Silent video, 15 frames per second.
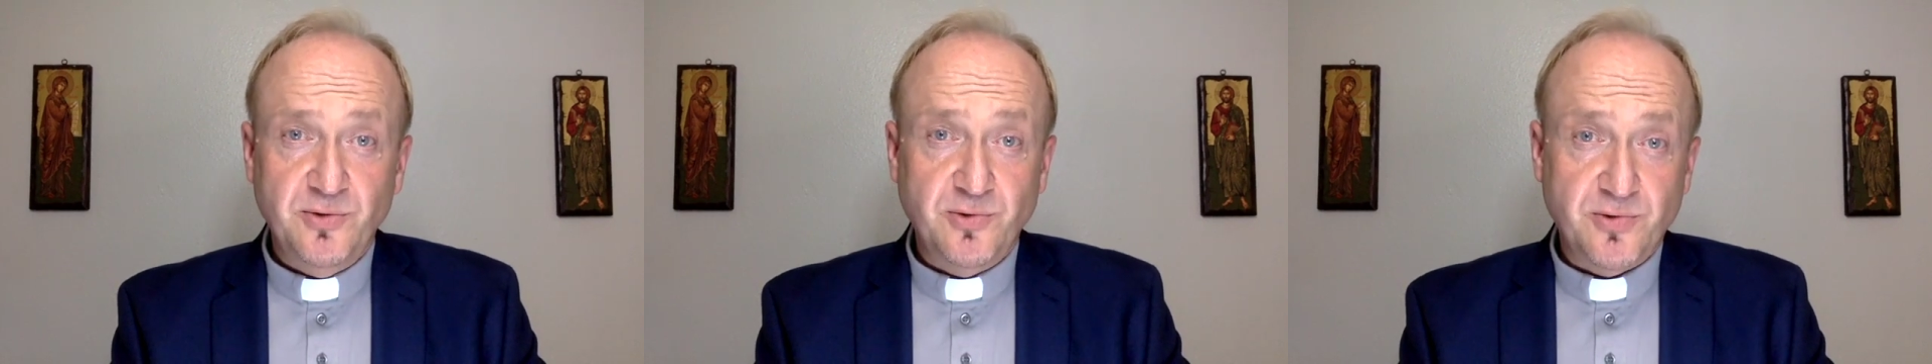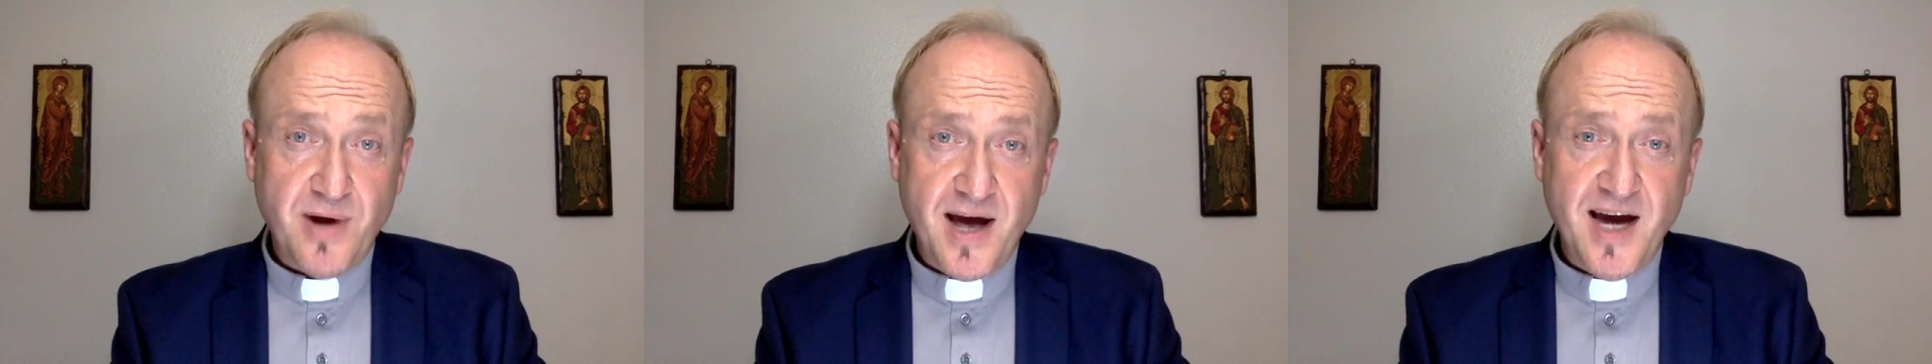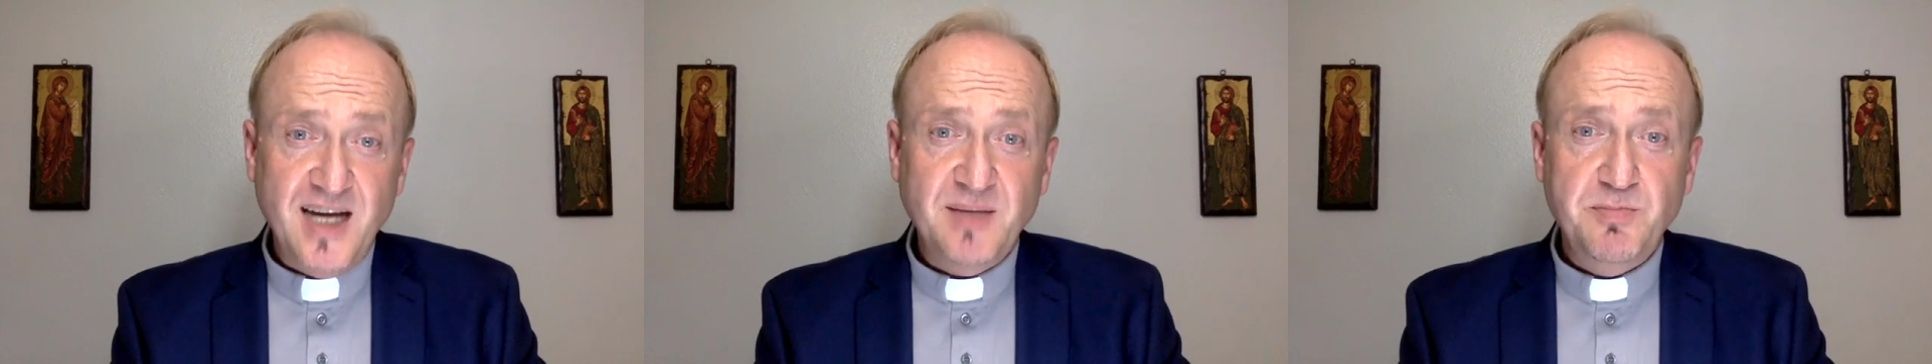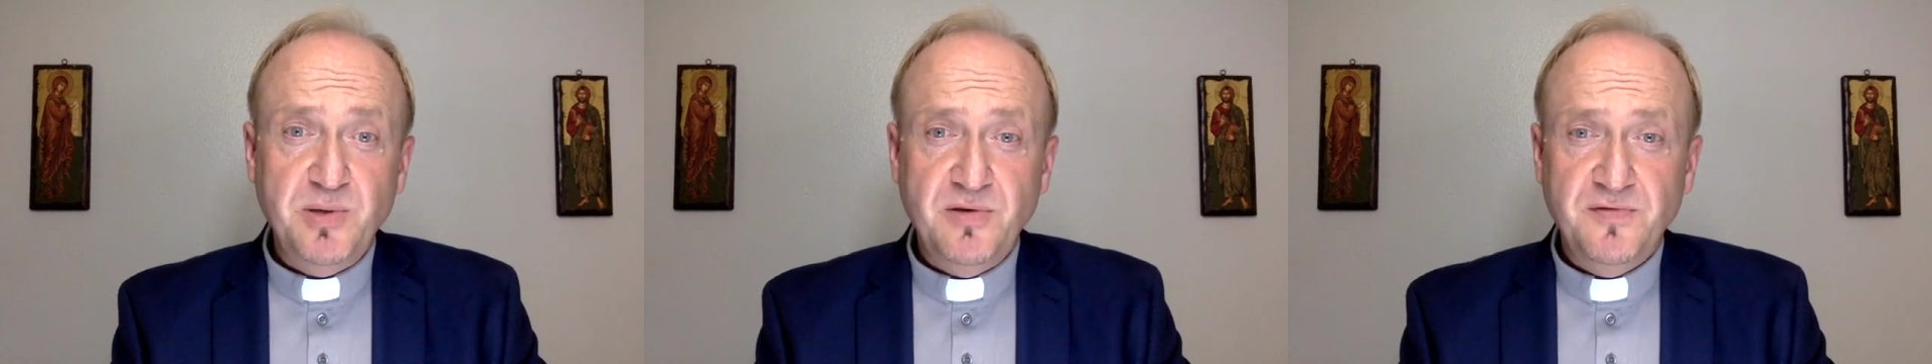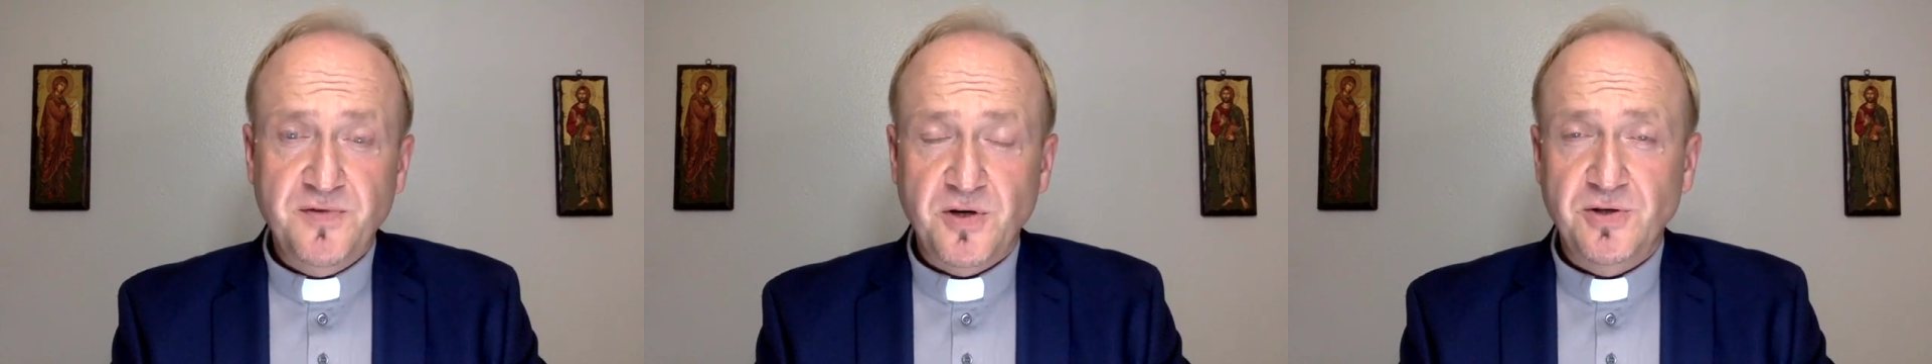right
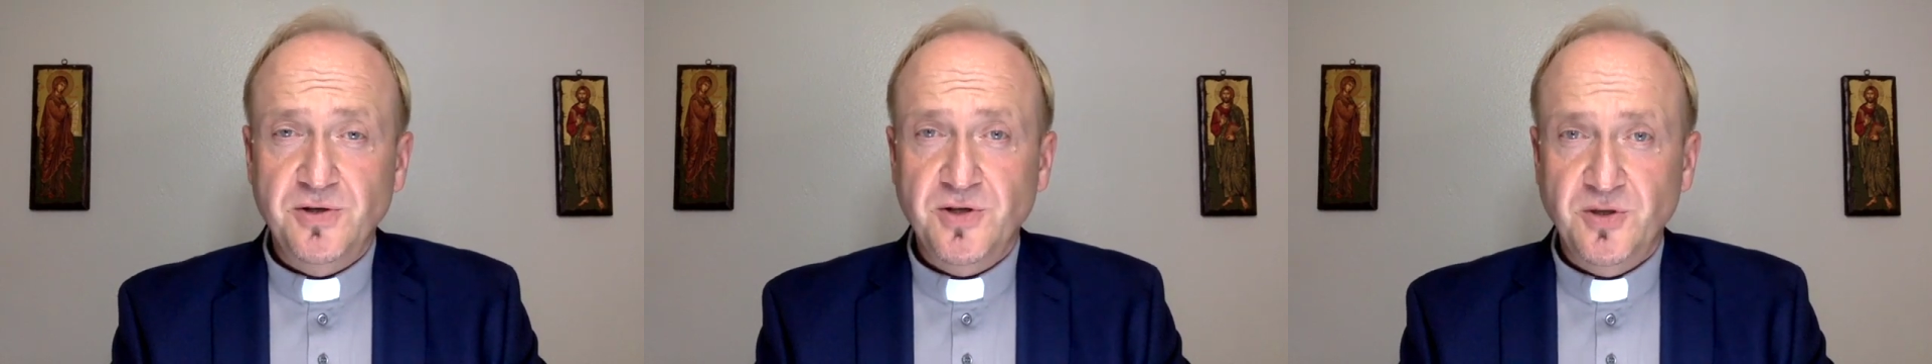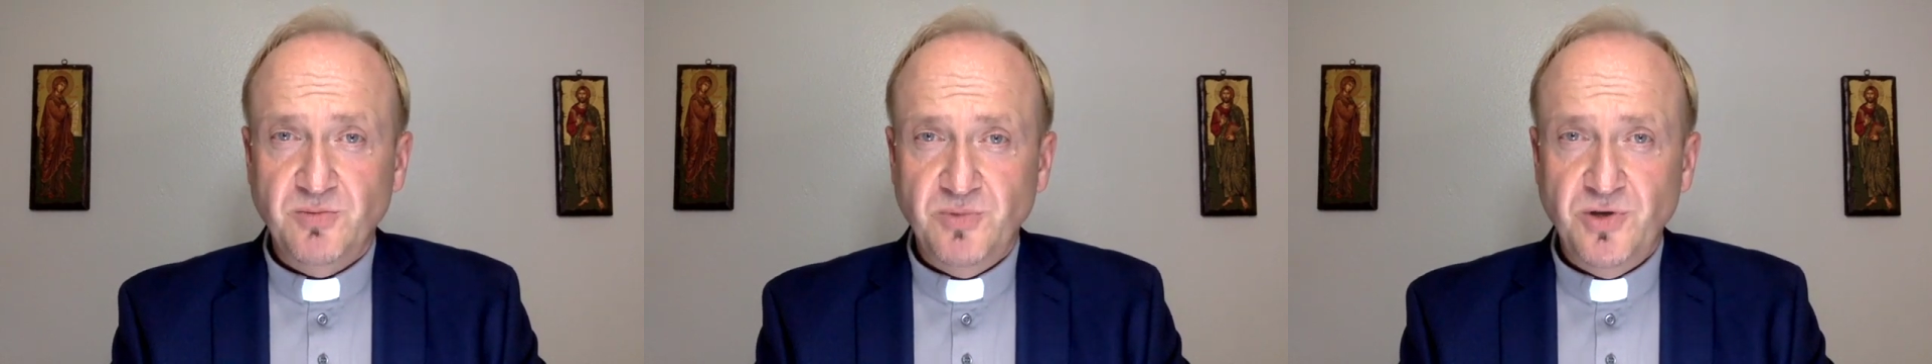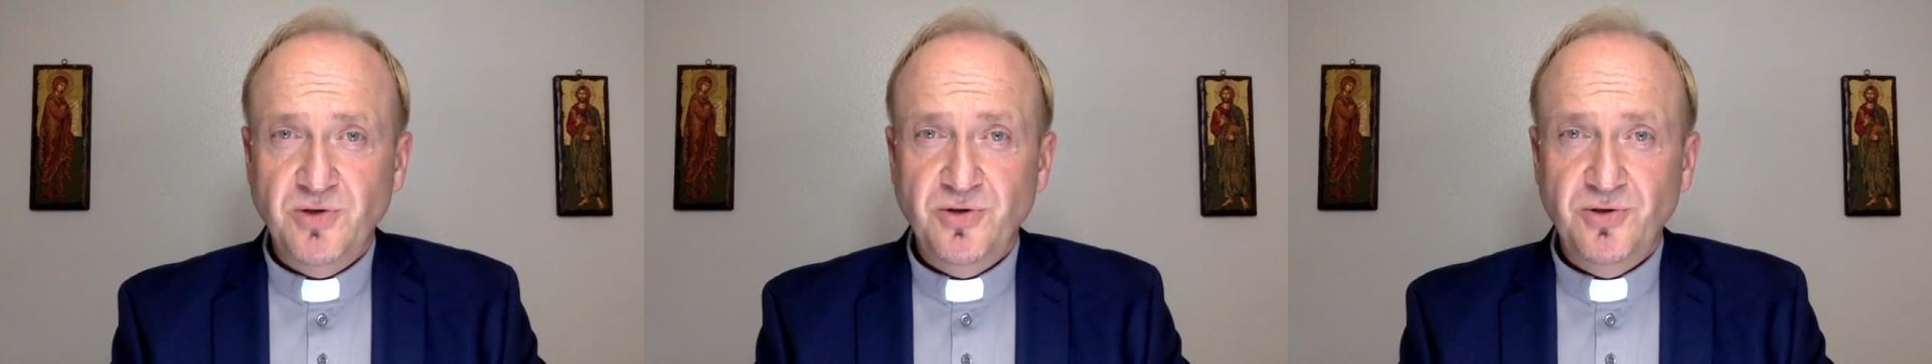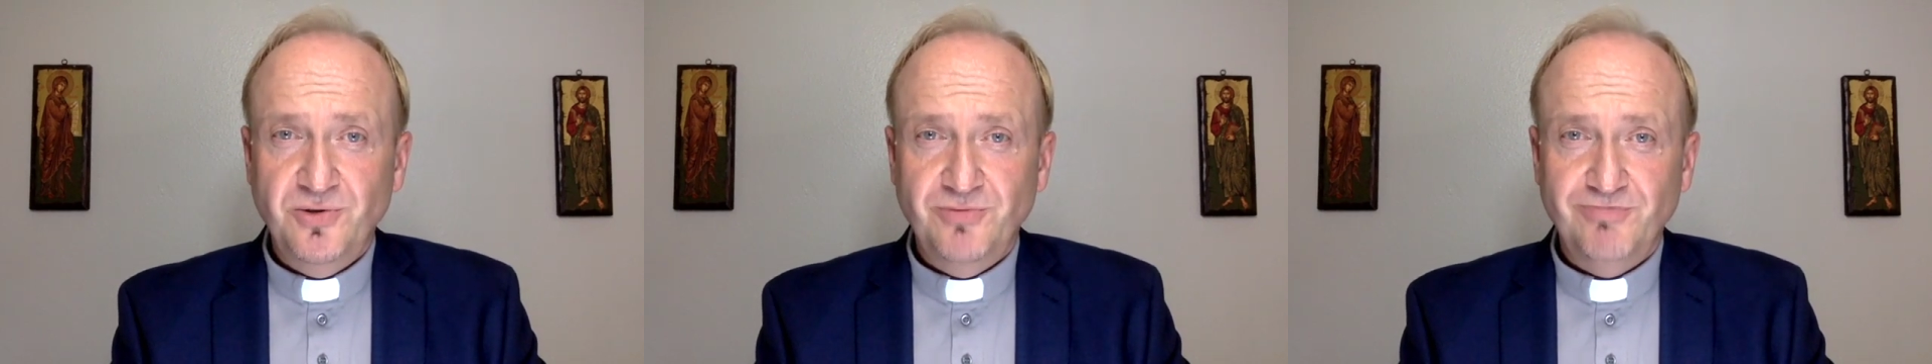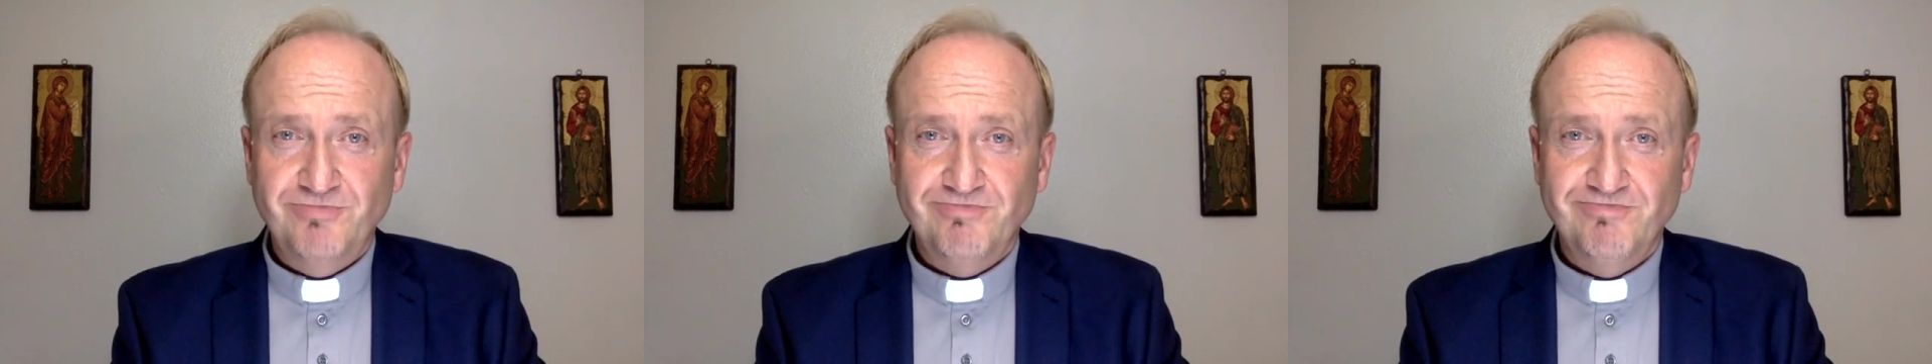before communion?